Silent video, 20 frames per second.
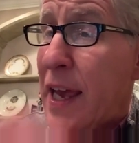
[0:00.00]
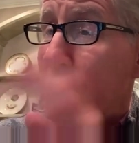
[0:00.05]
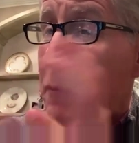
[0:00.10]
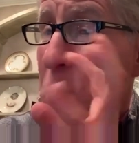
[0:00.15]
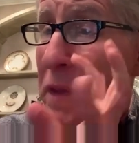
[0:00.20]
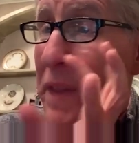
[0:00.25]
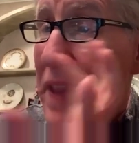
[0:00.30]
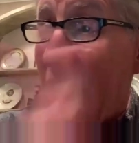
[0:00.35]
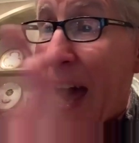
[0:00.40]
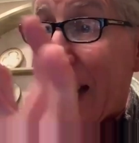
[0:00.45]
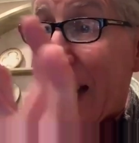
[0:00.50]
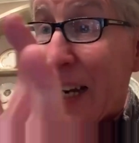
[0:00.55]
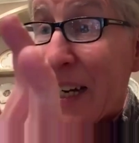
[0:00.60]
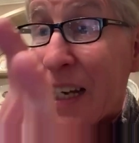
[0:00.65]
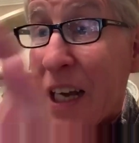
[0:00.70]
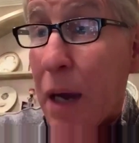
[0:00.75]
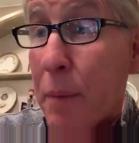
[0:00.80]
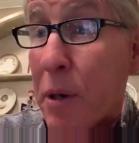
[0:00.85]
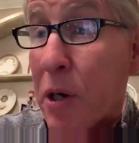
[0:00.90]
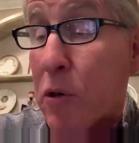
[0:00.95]
And when that can
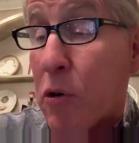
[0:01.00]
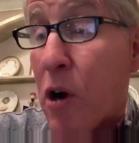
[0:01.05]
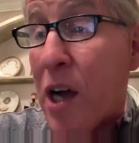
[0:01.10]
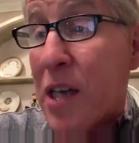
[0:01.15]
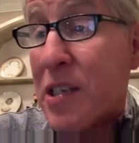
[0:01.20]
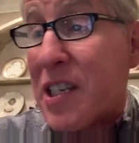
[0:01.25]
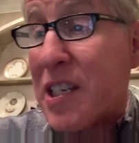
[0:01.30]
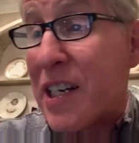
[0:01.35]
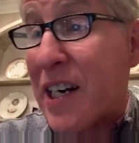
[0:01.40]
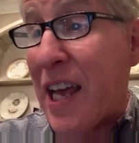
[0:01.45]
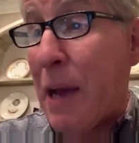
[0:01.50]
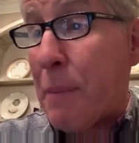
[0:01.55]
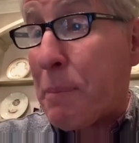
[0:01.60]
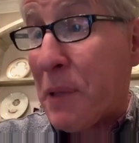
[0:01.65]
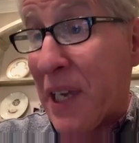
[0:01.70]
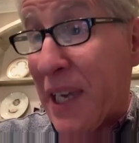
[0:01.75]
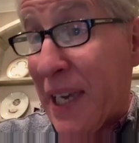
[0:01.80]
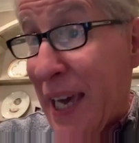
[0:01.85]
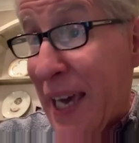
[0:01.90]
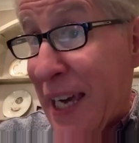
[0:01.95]
come across in an
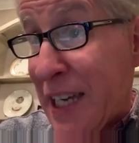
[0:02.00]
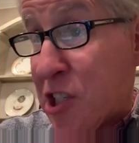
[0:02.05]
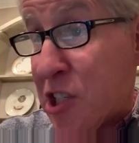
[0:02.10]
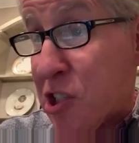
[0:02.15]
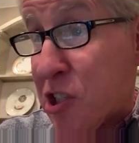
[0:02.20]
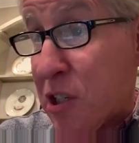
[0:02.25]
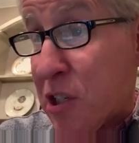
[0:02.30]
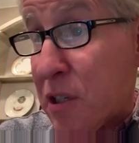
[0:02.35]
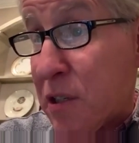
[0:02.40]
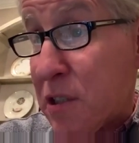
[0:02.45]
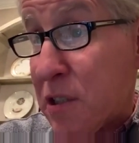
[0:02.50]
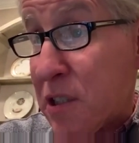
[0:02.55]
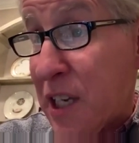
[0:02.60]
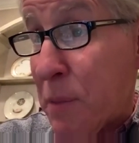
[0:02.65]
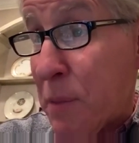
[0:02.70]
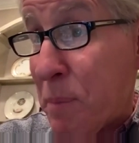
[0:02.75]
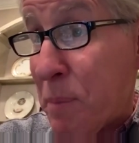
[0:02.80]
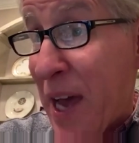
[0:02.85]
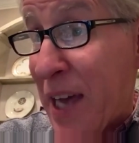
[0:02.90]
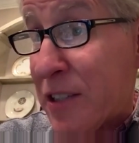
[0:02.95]
application, to
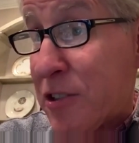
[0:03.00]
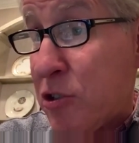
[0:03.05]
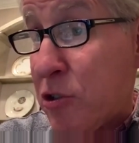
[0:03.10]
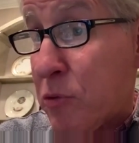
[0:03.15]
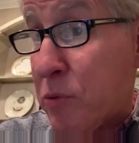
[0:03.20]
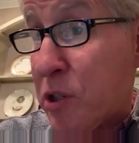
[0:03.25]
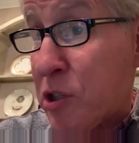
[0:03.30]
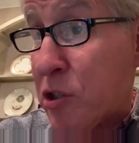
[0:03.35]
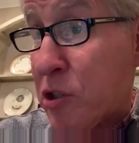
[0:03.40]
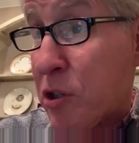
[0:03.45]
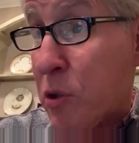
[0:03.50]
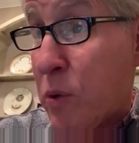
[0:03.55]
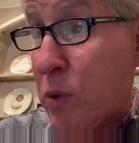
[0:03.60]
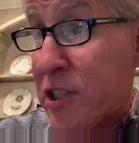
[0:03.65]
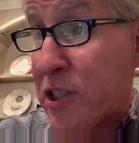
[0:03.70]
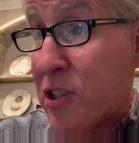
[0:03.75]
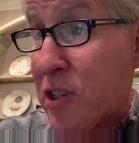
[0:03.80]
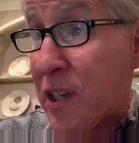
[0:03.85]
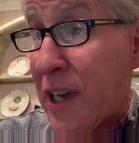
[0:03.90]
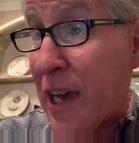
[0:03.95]
get back to your original
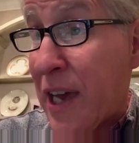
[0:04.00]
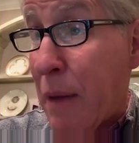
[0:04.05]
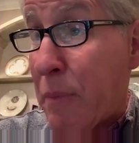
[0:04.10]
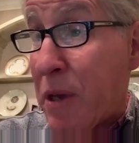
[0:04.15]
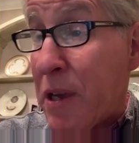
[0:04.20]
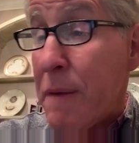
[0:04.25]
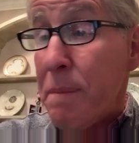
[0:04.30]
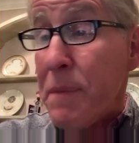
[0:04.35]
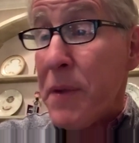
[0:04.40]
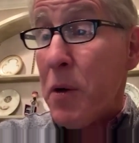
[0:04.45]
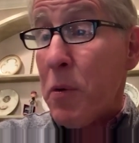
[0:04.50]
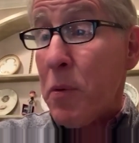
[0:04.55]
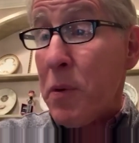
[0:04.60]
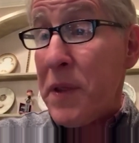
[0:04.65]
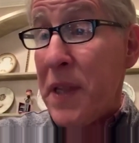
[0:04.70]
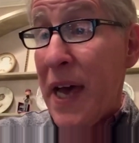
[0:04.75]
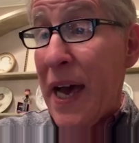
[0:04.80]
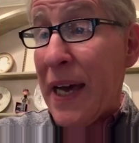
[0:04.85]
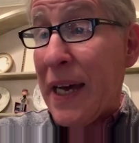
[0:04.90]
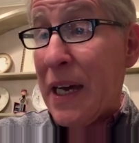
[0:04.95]
question, Gabby,
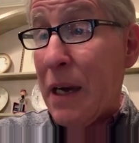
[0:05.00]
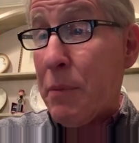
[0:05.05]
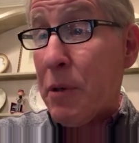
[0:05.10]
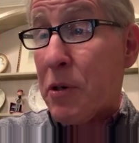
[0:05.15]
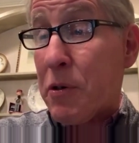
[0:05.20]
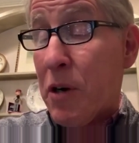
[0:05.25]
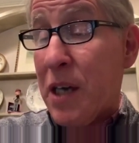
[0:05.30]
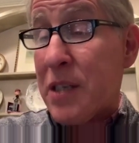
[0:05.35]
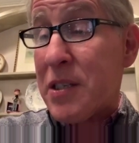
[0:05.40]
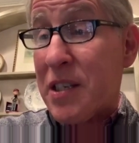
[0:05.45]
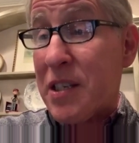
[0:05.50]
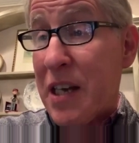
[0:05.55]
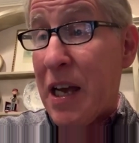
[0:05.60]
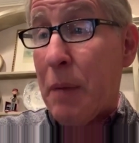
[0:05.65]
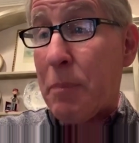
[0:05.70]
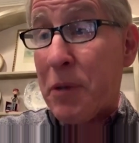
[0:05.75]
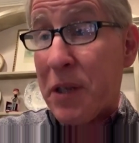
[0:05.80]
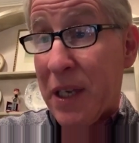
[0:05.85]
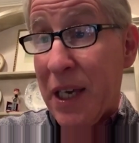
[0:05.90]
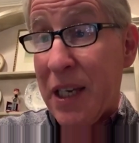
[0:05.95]
when that can come across in an
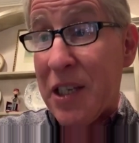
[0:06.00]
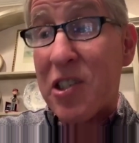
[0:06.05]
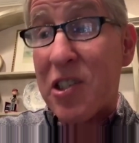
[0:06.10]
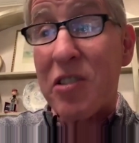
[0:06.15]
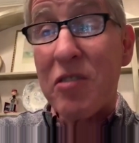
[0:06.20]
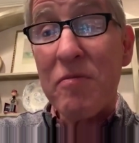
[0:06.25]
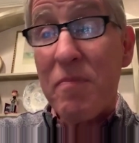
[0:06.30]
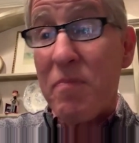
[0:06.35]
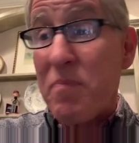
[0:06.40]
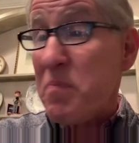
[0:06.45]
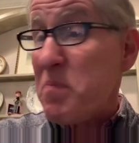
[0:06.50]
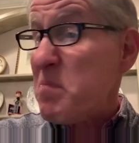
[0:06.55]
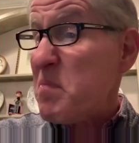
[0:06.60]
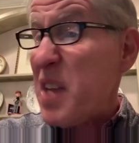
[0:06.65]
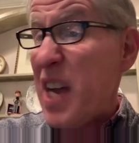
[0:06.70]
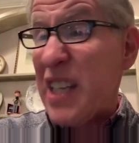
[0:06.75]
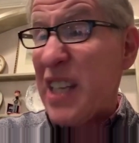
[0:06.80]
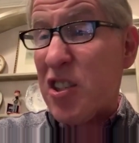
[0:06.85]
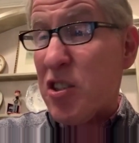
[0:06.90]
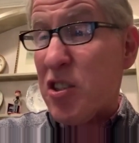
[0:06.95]
application,
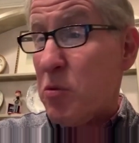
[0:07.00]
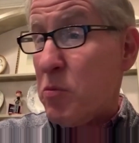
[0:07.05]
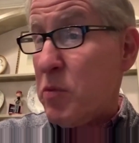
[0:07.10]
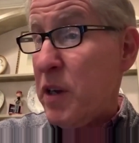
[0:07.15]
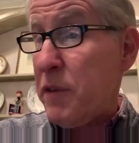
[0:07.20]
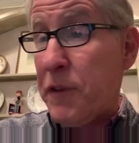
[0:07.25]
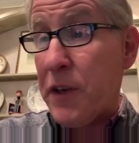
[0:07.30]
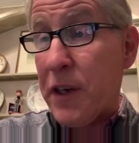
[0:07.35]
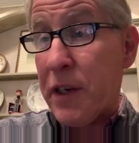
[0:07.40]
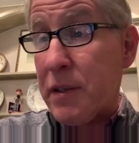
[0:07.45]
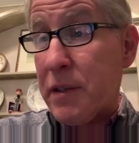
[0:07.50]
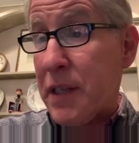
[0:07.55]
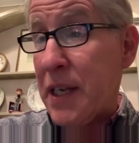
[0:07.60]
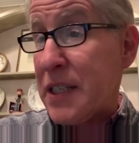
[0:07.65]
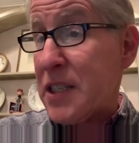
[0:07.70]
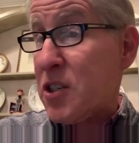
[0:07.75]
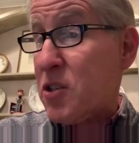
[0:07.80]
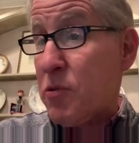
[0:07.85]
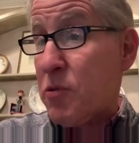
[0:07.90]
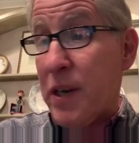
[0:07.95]
that's terrific.
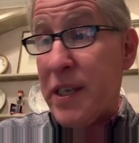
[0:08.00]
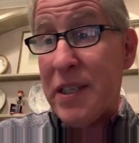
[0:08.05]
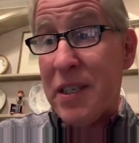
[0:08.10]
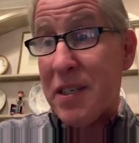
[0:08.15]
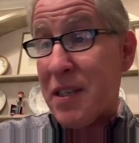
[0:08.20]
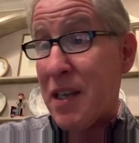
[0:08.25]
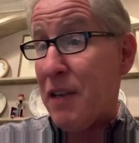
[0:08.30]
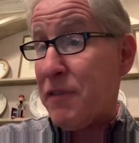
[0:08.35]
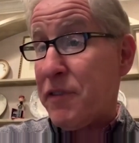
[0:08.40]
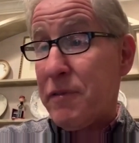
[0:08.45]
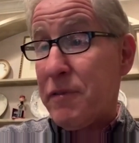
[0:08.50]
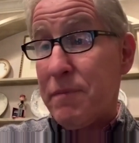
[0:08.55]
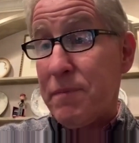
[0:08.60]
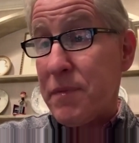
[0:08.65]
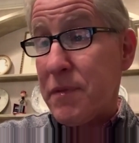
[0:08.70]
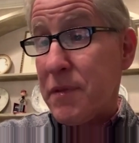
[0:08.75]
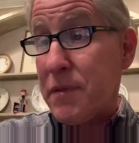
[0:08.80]
That's great stuff.